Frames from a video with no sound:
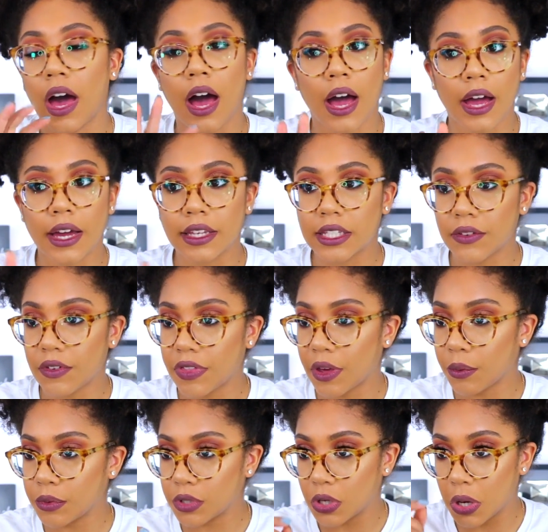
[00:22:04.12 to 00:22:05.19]
eyes,
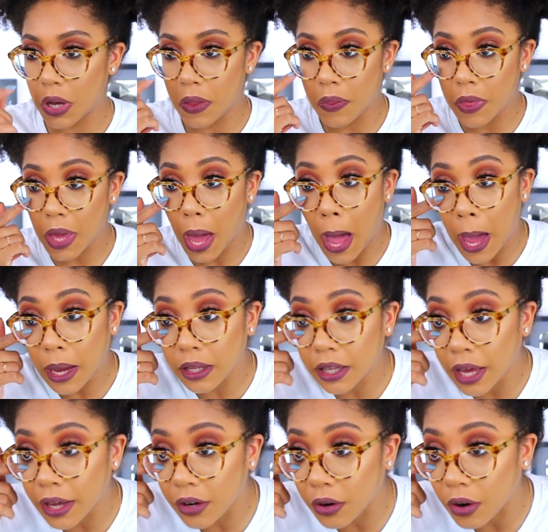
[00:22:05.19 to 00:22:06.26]
everything was good. The
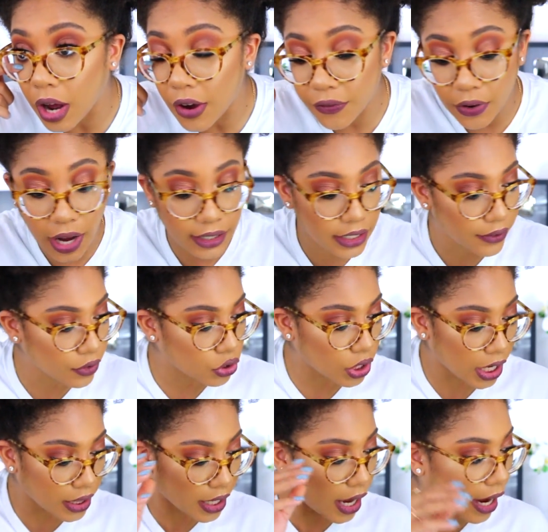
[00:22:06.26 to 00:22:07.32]
eyeliner, I forgot to even
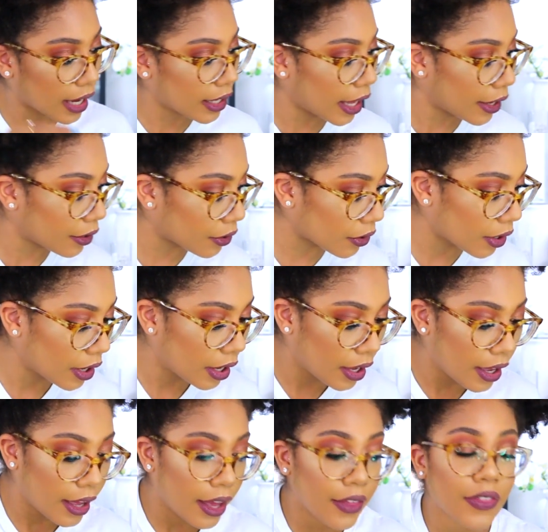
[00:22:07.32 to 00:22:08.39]
check the eyeliner.
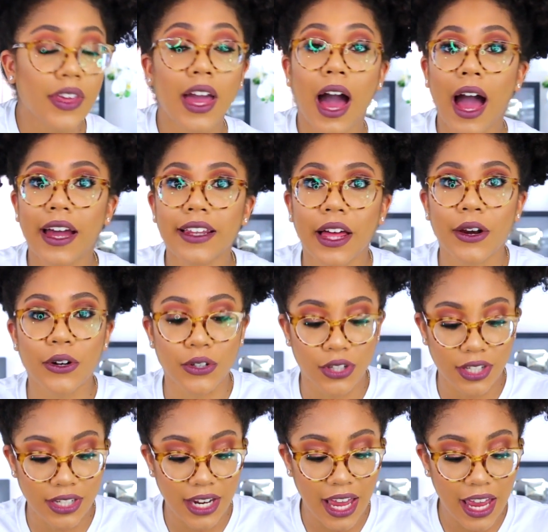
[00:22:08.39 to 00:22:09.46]
The eyeliner
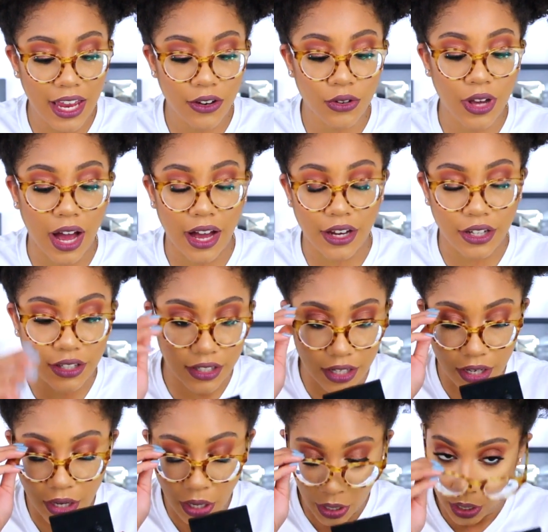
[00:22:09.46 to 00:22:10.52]
stayed, you guys.
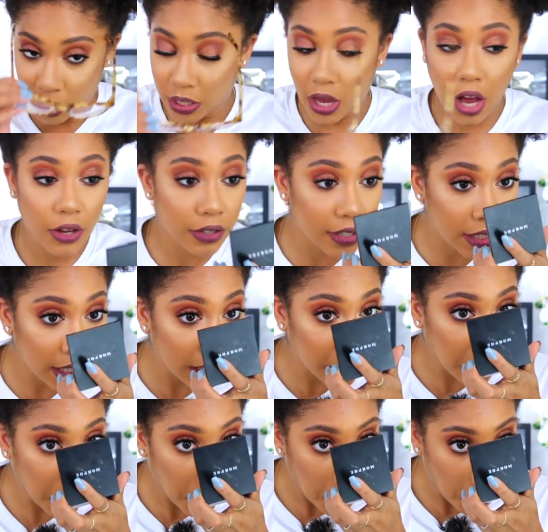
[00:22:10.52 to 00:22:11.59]
Y'all seen
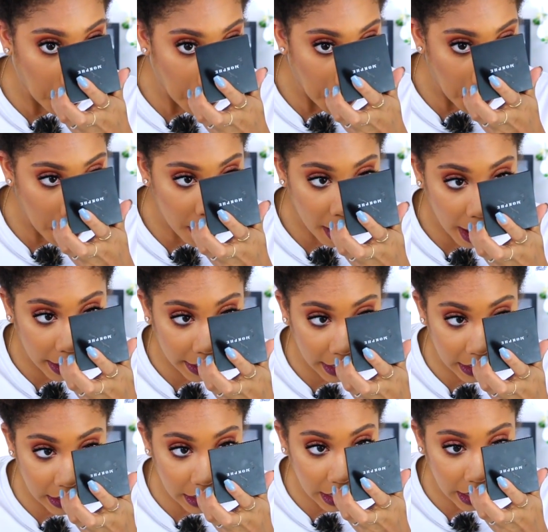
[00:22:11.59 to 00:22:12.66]
it. I can't